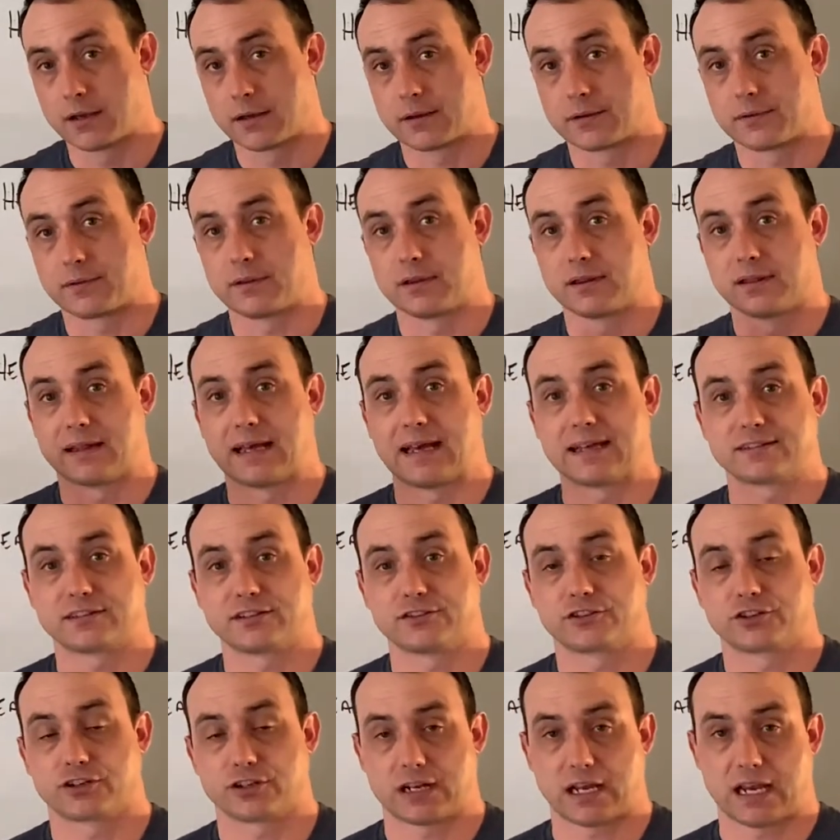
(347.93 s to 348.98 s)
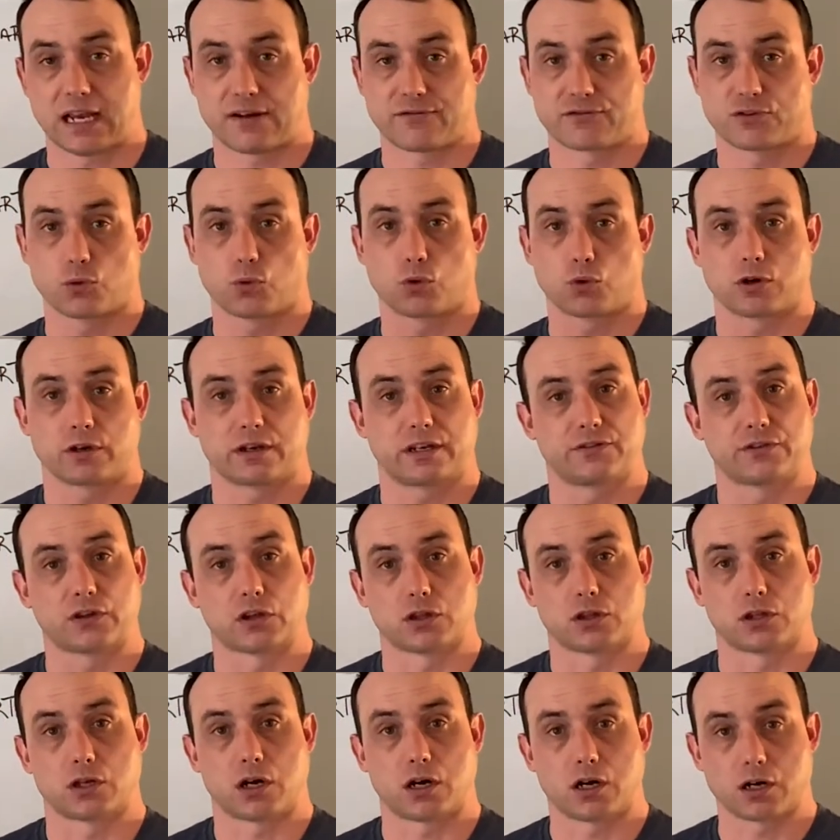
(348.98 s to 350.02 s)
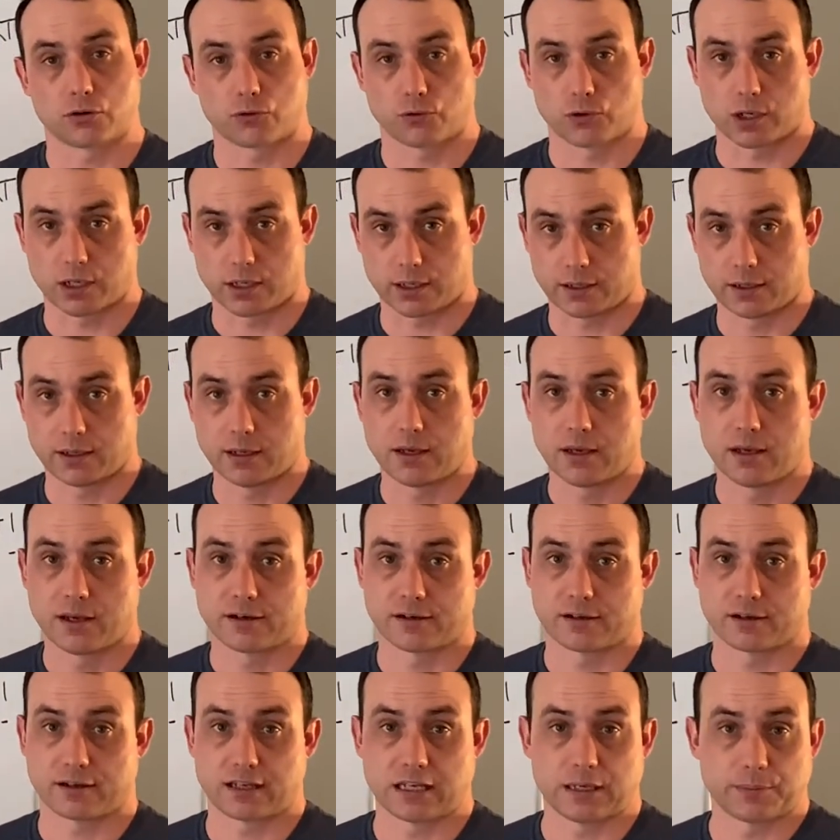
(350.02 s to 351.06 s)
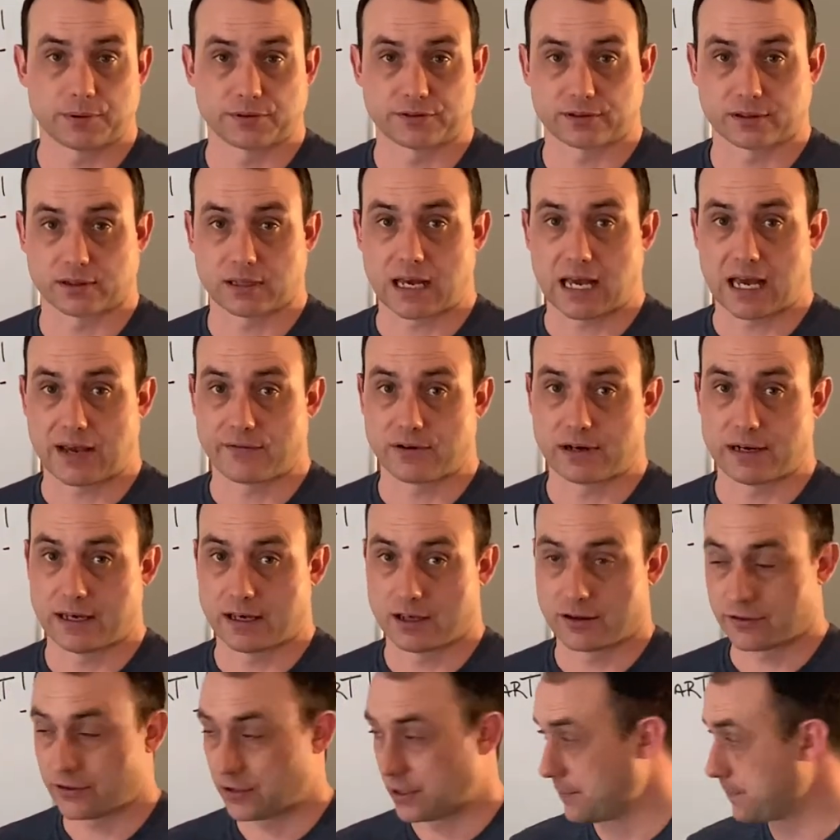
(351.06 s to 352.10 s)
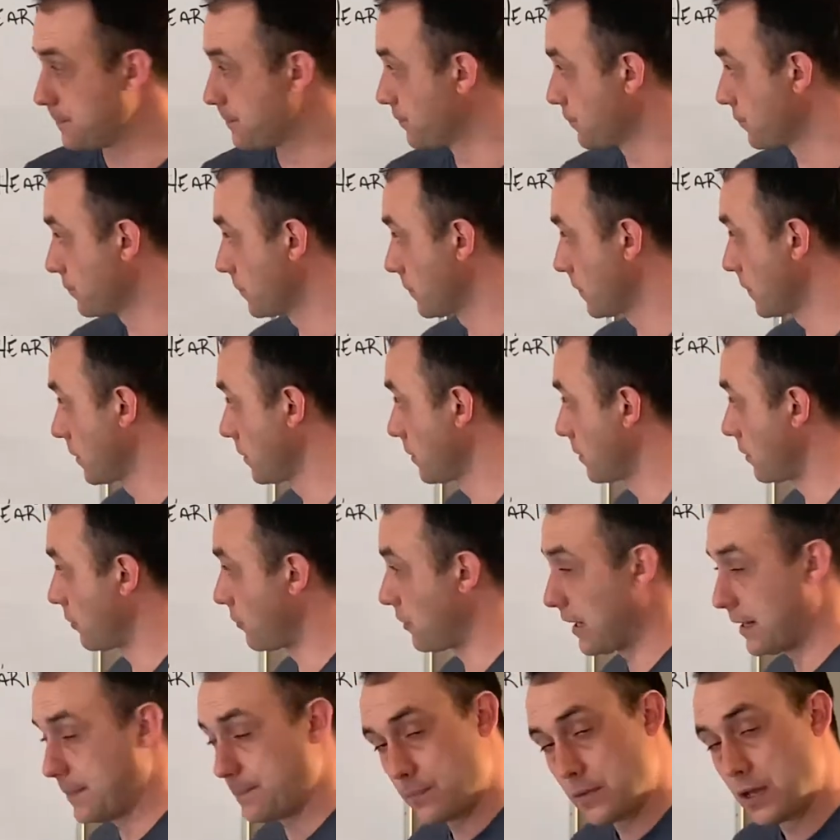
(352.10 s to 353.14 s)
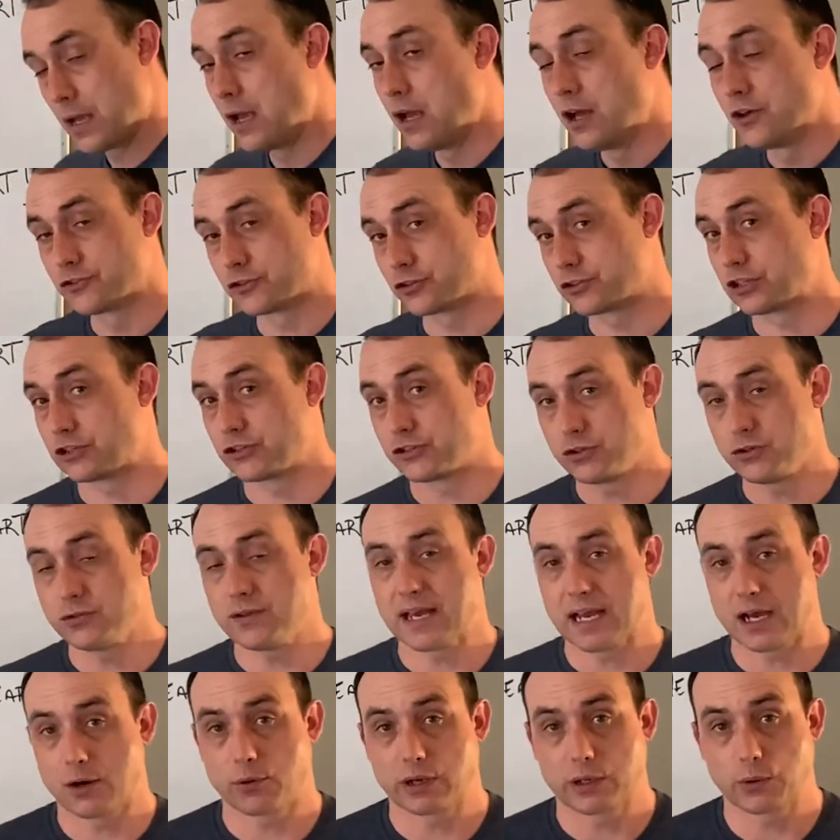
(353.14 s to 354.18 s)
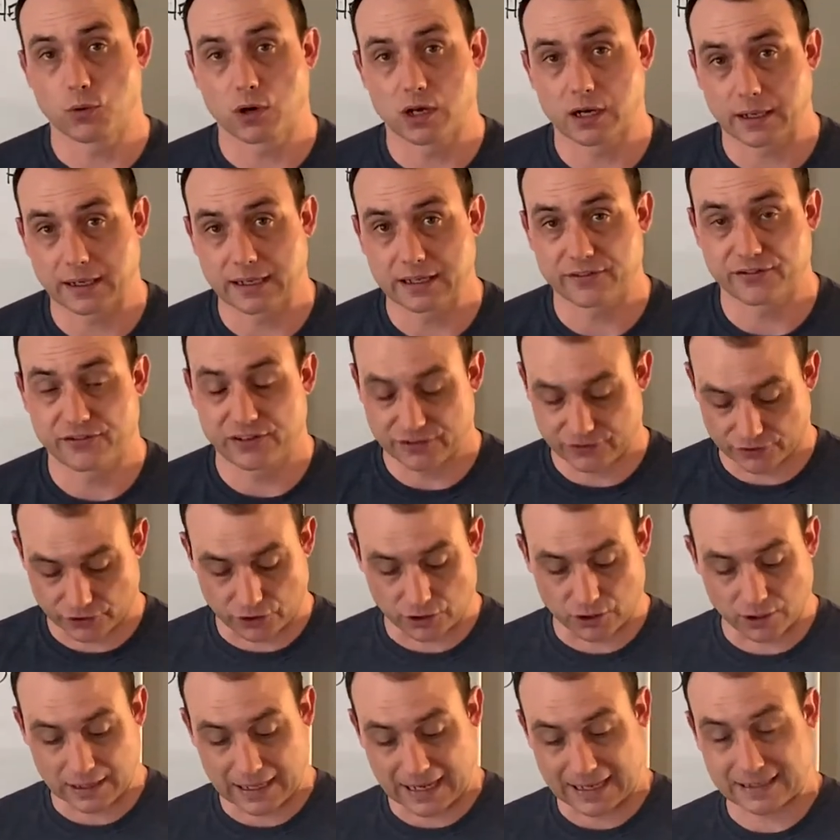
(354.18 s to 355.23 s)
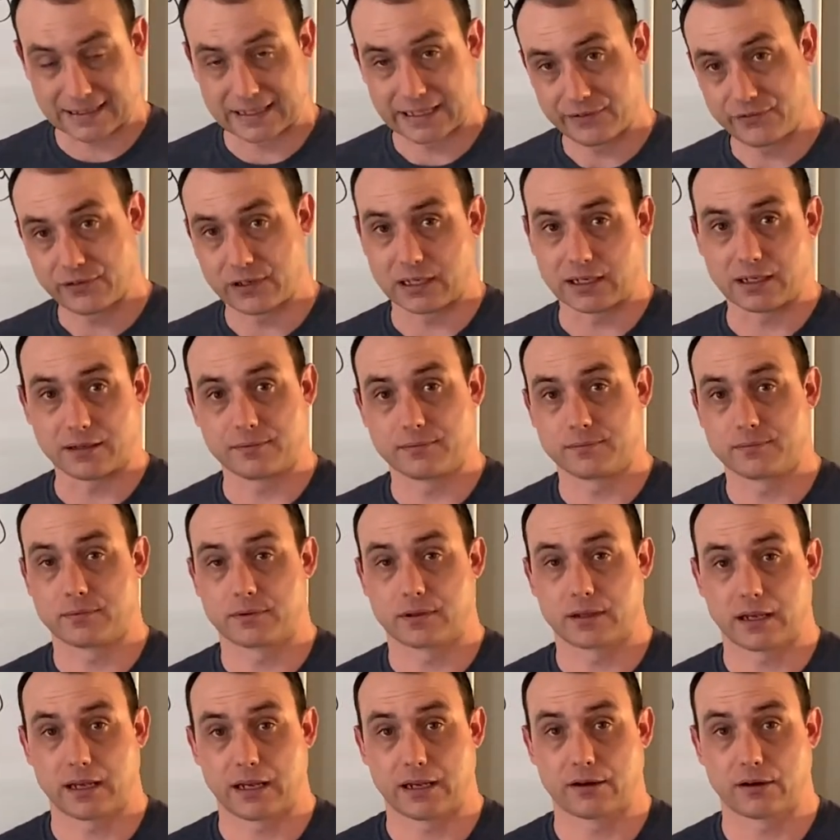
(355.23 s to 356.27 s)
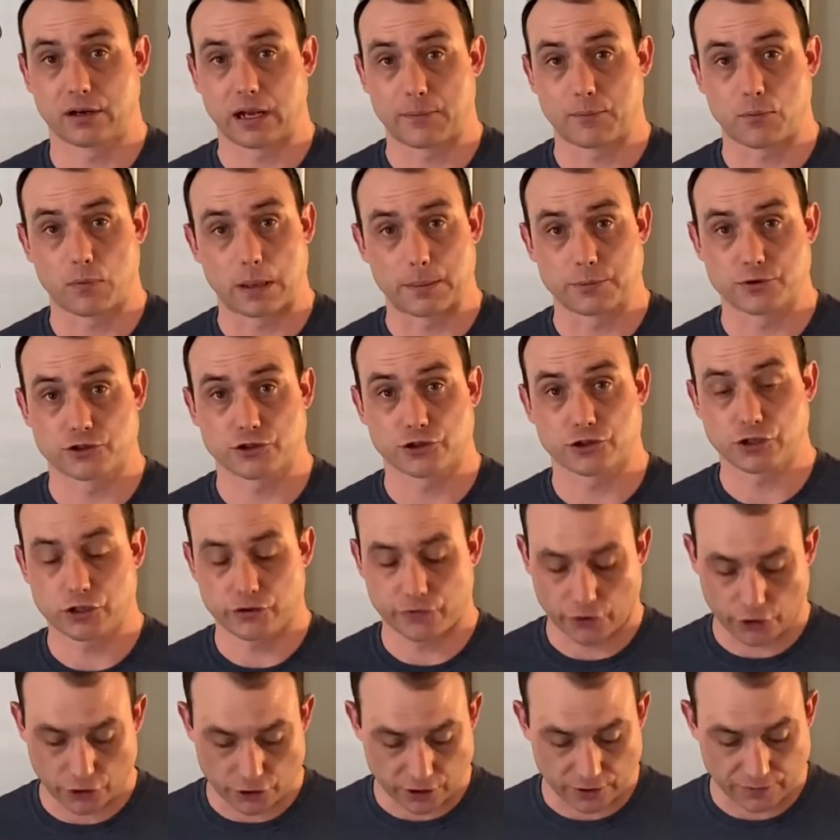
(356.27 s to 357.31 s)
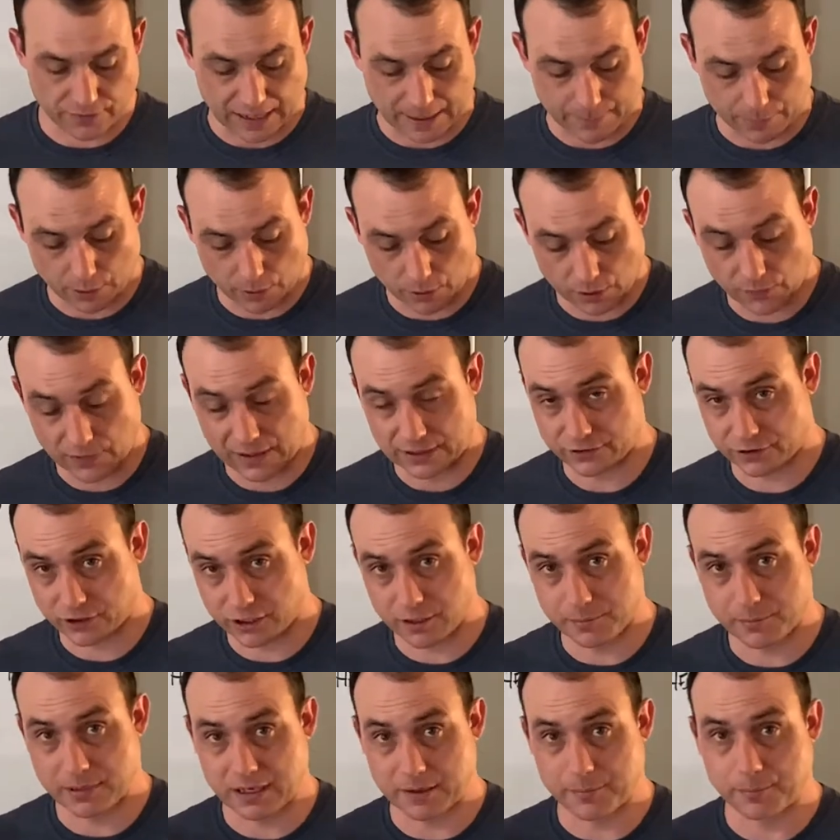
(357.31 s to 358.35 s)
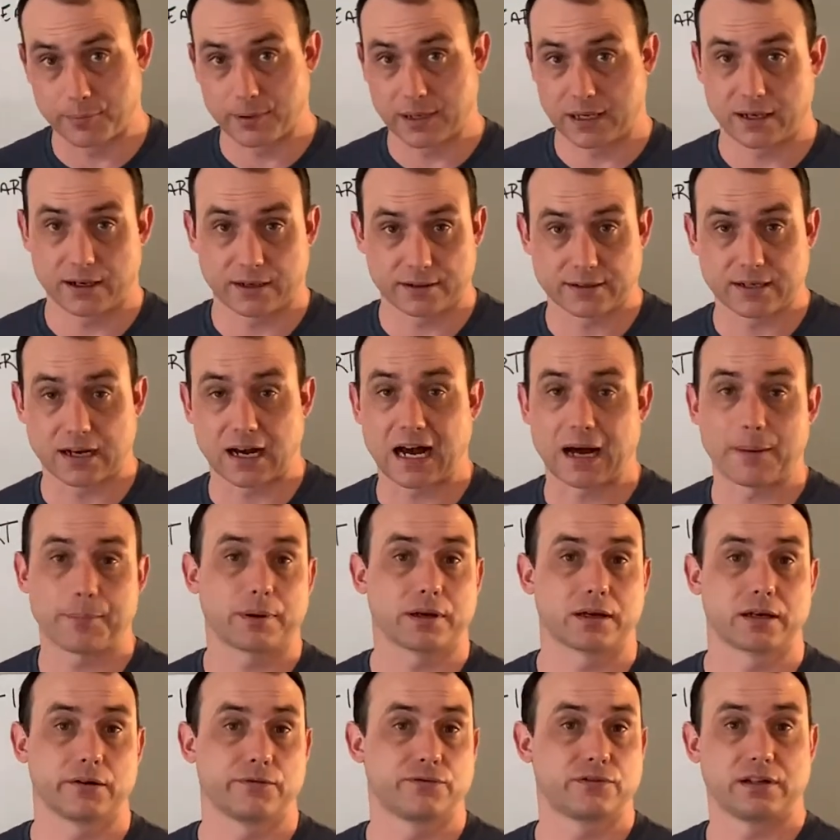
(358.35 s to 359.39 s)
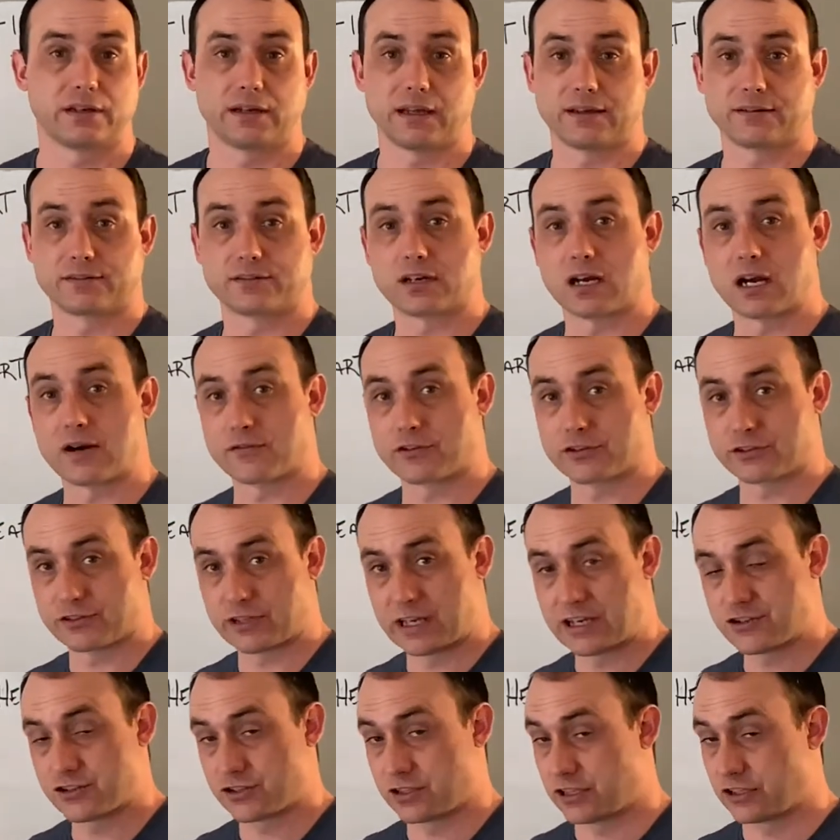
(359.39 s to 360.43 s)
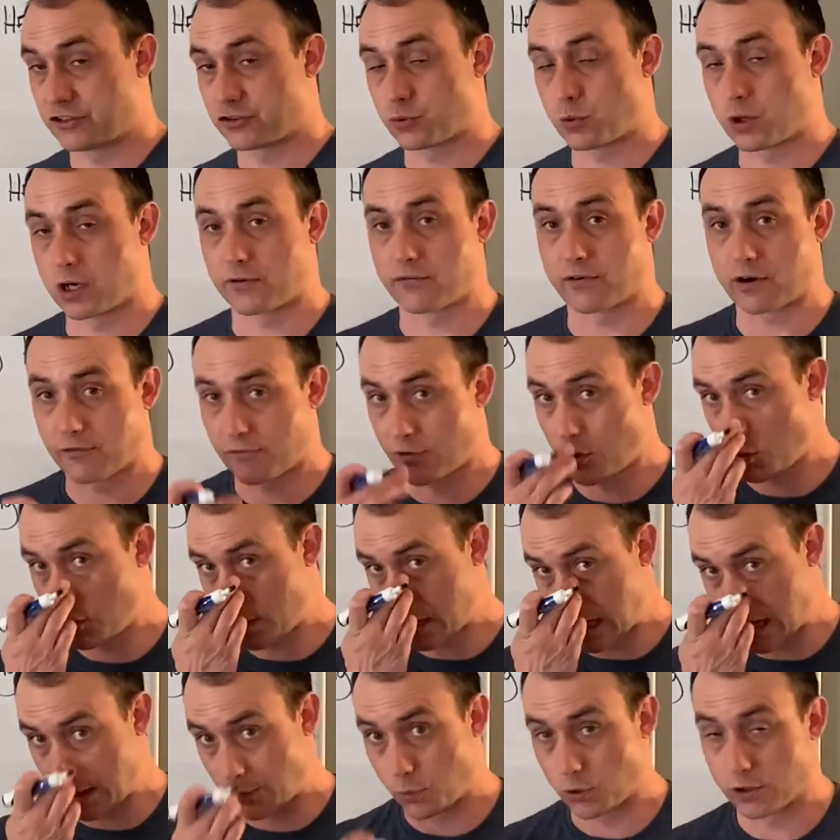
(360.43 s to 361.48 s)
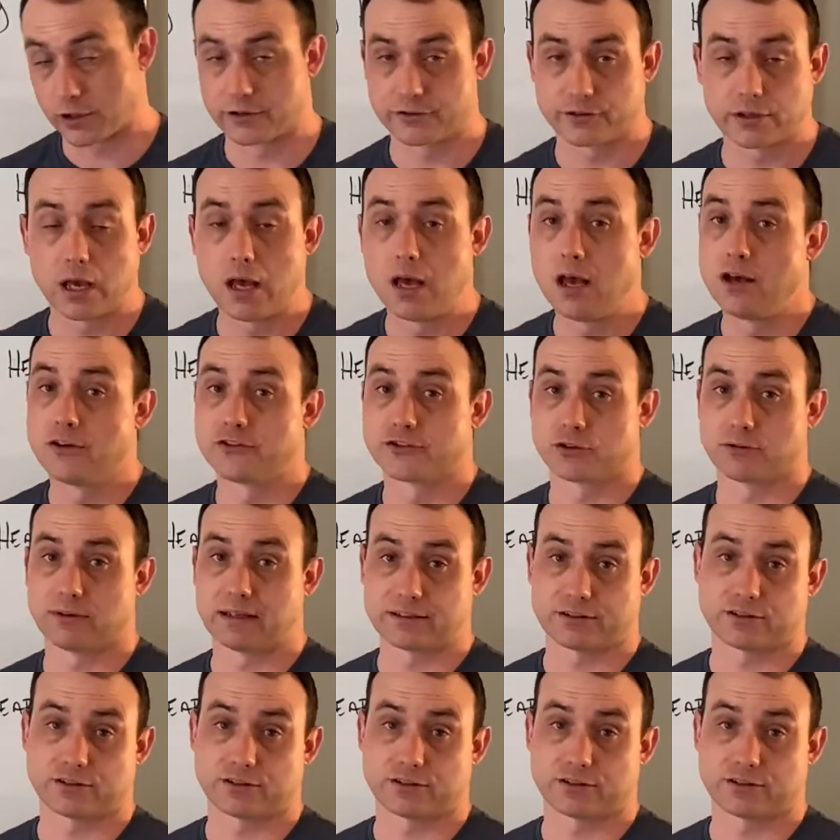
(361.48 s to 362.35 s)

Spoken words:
the less it's going to have to work in the long run to keep us alive and healthy. All right? So to do that, we want to get physical activity. And I'm sure you've heard of that, but that's going to be a big topic of today's conversation. It's one of our vocab words. So let's